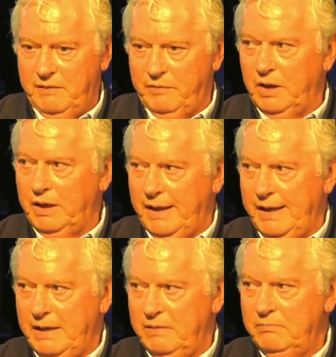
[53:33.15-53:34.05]

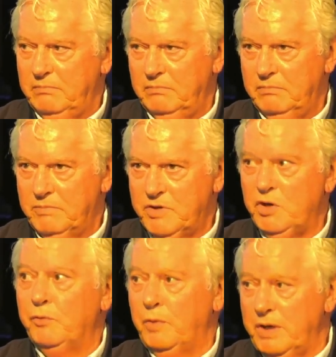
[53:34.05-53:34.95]
FIA
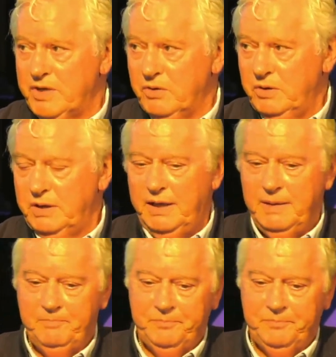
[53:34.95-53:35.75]
software scrutineer,